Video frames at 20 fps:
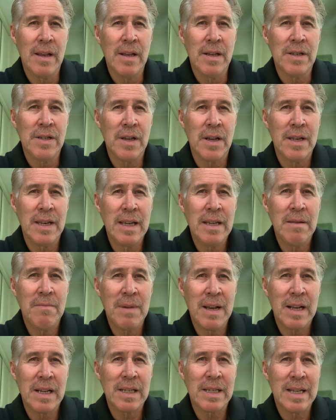So you need to
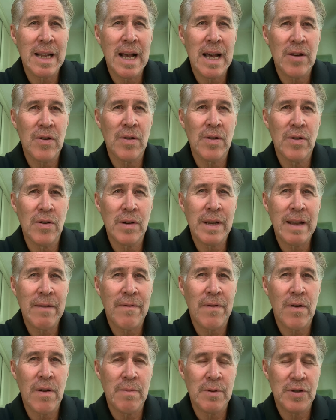make a start on looking
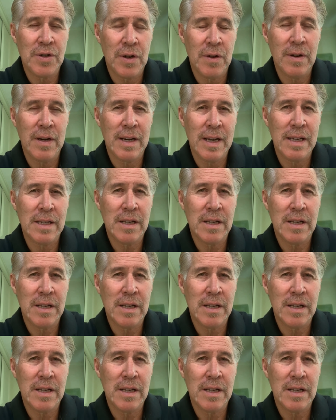for opportunities